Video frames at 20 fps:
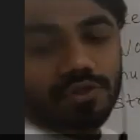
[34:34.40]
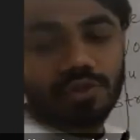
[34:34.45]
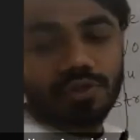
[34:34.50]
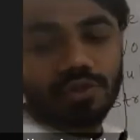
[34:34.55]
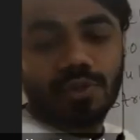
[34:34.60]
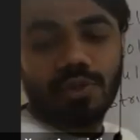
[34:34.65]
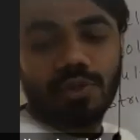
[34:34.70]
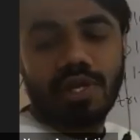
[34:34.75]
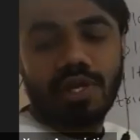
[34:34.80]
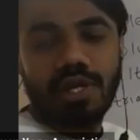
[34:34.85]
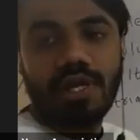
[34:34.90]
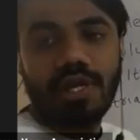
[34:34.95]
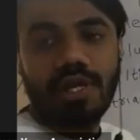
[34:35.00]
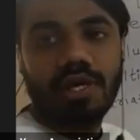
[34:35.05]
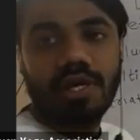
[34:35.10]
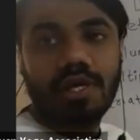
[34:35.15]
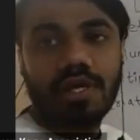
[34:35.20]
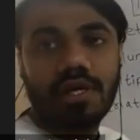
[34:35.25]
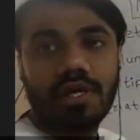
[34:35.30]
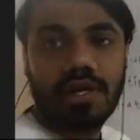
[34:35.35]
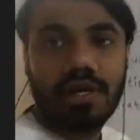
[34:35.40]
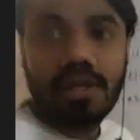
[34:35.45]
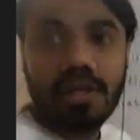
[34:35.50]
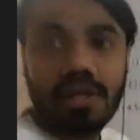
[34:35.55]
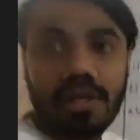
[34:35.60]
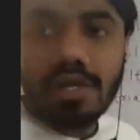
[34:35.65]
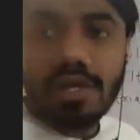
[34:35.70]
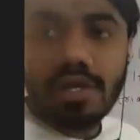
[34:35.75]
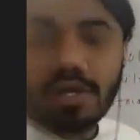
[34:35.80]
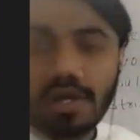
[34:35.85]
So here,
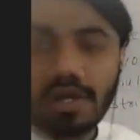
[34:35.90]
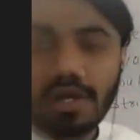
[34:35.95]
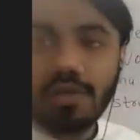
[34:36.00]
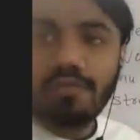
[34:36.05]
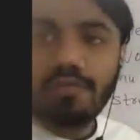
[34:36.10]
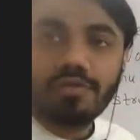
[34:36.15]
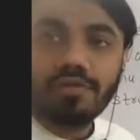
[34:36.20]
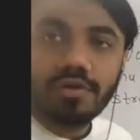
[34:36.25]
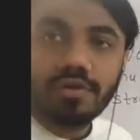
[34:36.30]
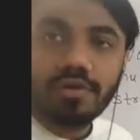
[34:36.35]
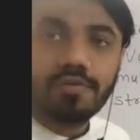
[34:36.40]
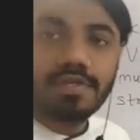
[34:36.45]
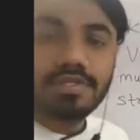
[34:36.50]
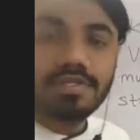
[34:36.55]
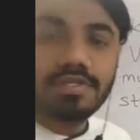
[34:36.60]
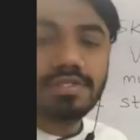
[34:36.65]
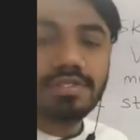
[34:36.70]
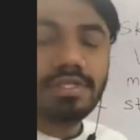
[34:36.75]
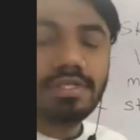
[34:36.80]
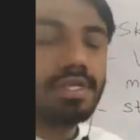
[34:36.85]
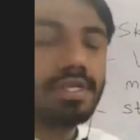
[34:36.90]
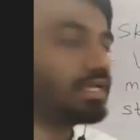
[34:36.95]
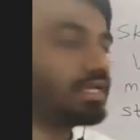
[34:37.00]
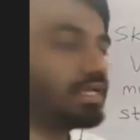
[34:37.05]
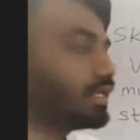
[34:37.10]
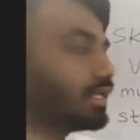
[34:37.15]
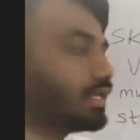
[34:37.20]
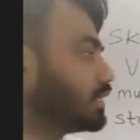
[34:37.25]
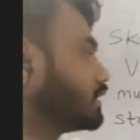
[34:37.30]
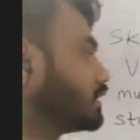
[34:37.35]
if we will see,